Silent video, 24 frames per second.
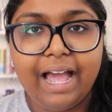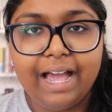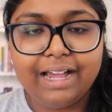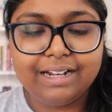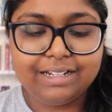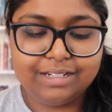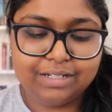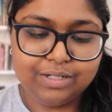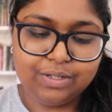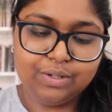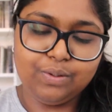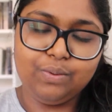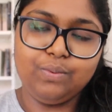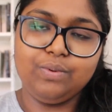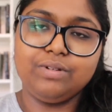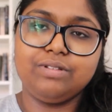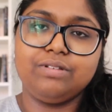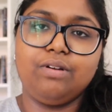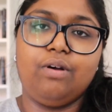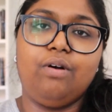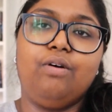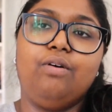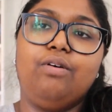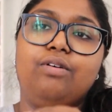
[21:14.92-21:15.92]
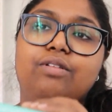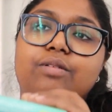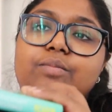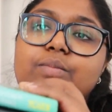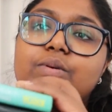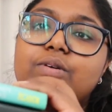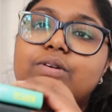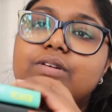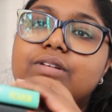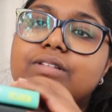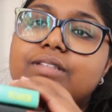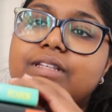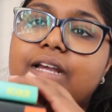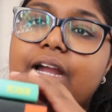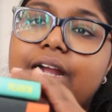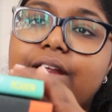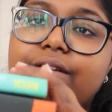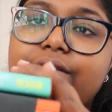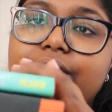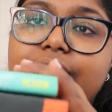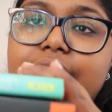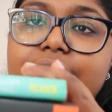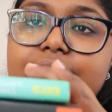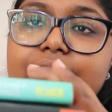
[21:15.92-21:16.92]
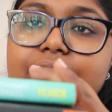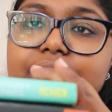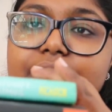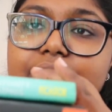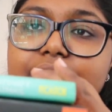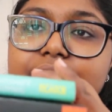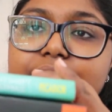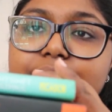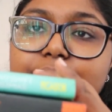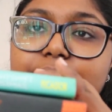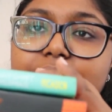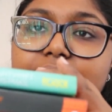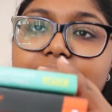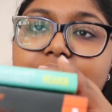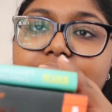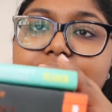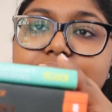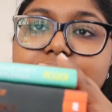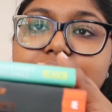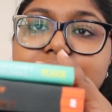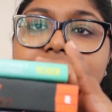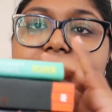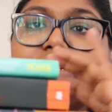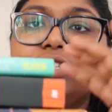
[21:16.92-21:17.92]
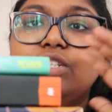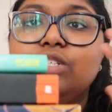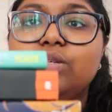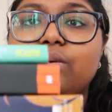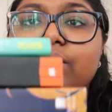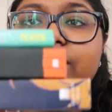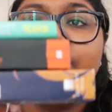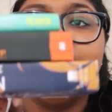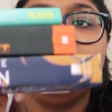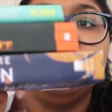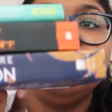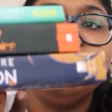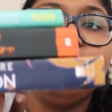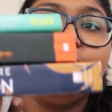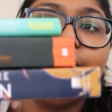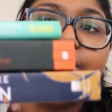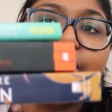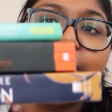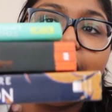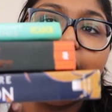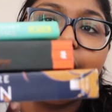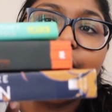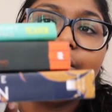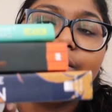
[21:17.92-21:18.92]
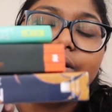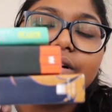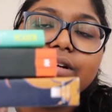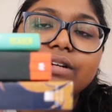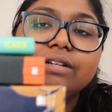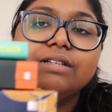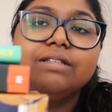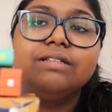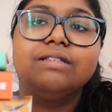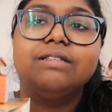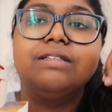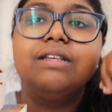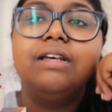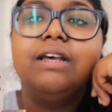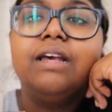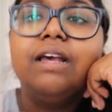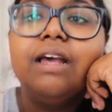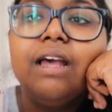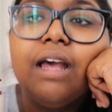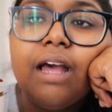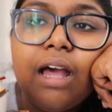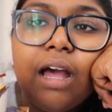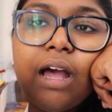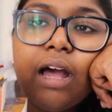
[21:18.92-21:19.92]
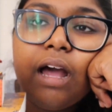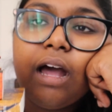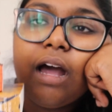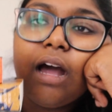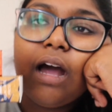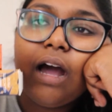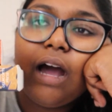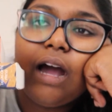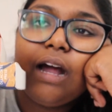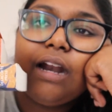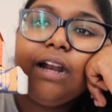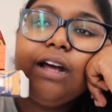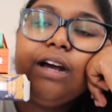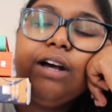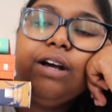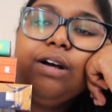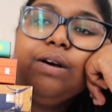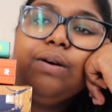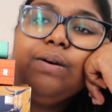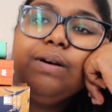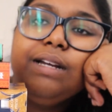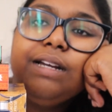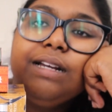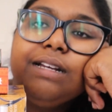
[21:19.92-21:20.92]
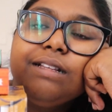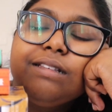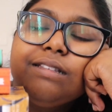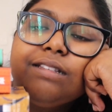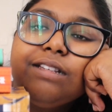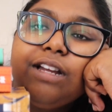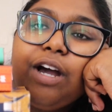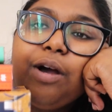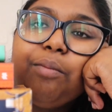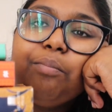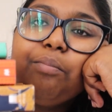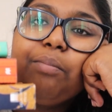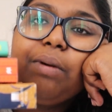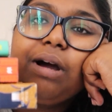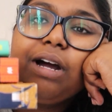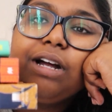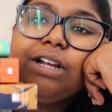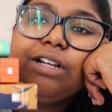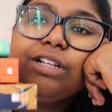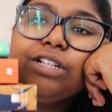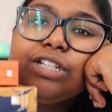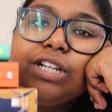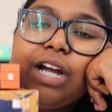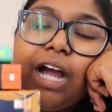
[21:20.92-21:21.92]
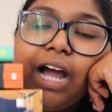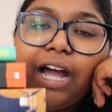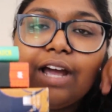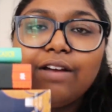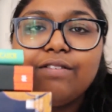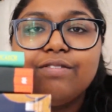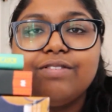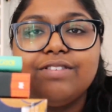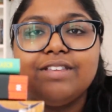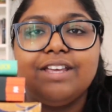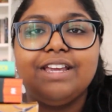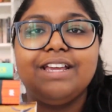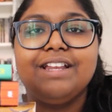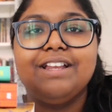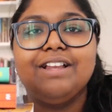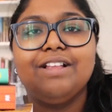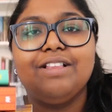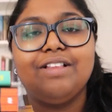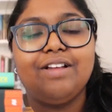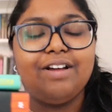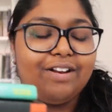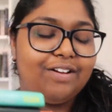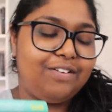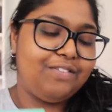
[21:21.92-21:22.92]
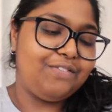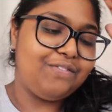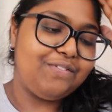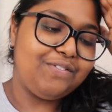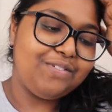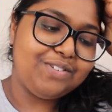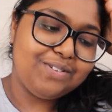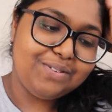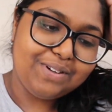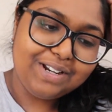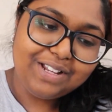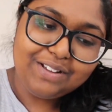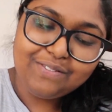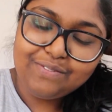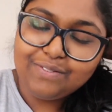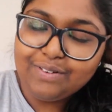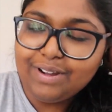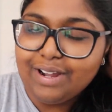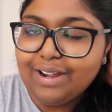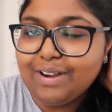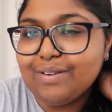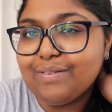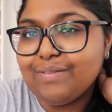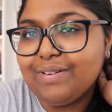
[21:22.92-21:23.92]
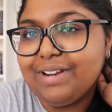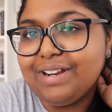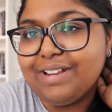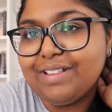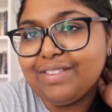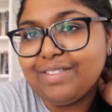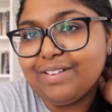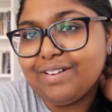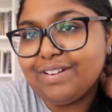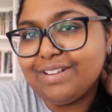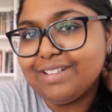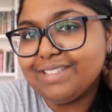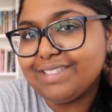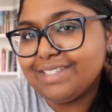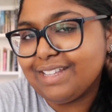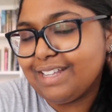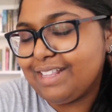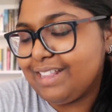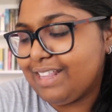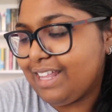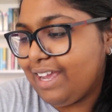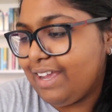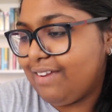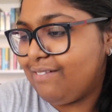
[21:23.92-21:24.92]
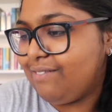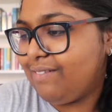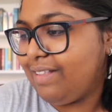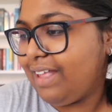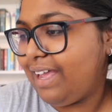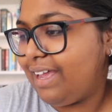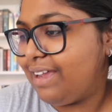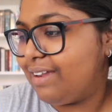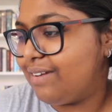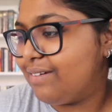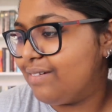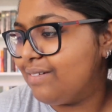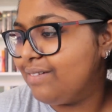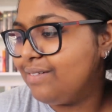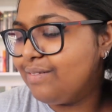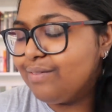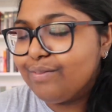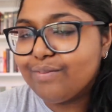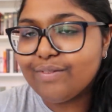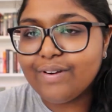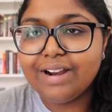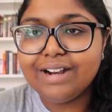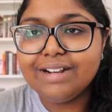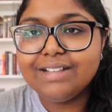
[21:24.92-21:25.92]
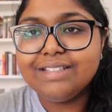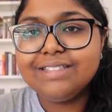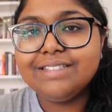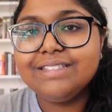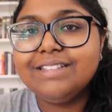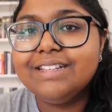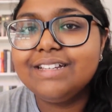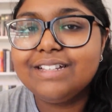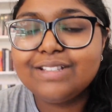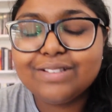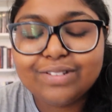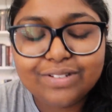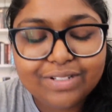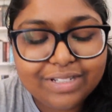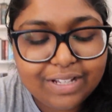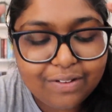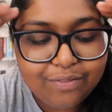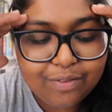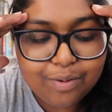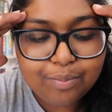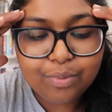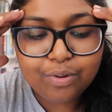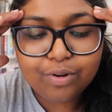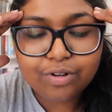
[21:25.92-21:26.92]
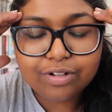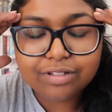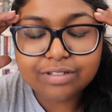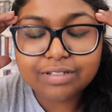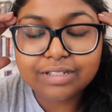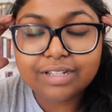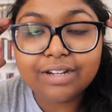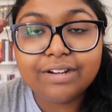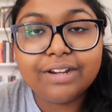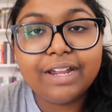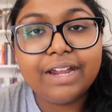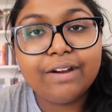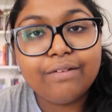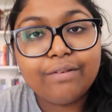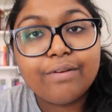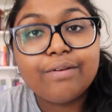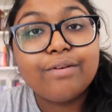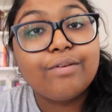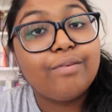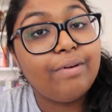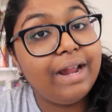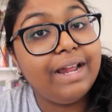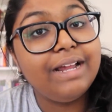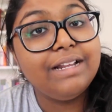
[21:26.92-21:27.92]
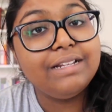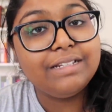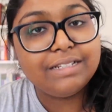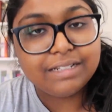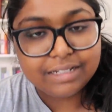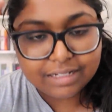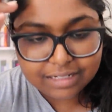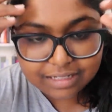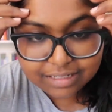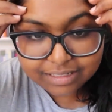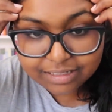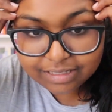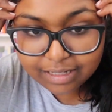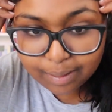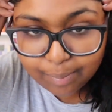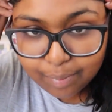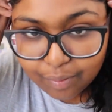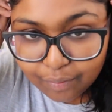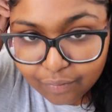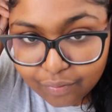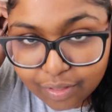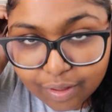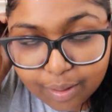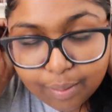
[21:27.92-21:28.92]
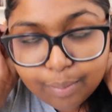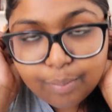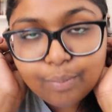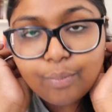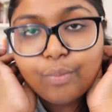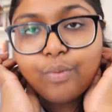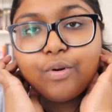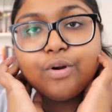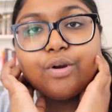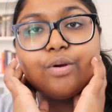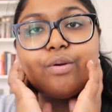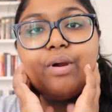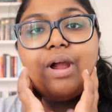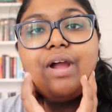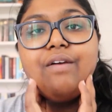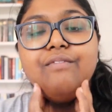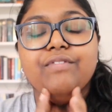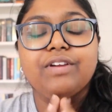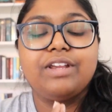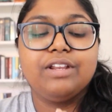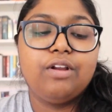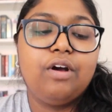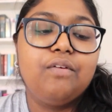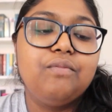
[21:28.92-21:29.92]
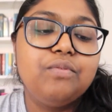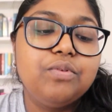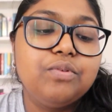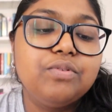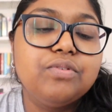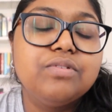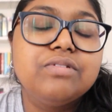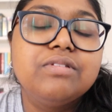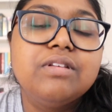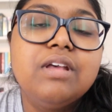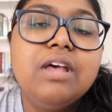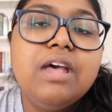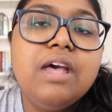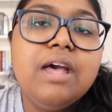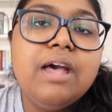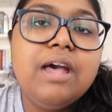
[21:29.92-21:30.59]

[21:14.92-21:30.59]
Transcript: that was all the books I read in the past 24 hours. I know it's not much. I've seen a lot of 24-hour readathons and they've like read 6 or 7 books. Granted, some of them were graphic novels.